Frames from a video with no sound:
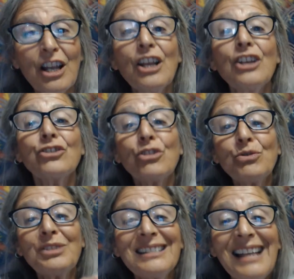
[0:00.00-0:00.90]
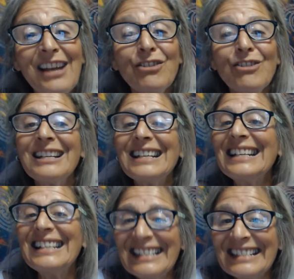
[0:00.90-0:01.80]
So Saturn
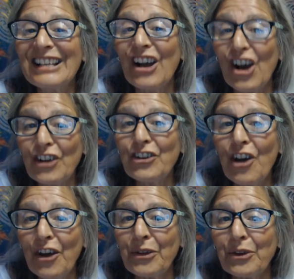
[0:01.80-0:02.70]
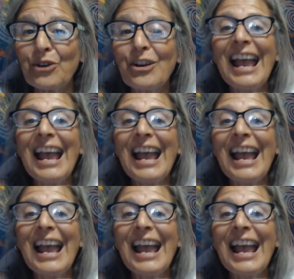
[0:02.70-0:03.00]
is another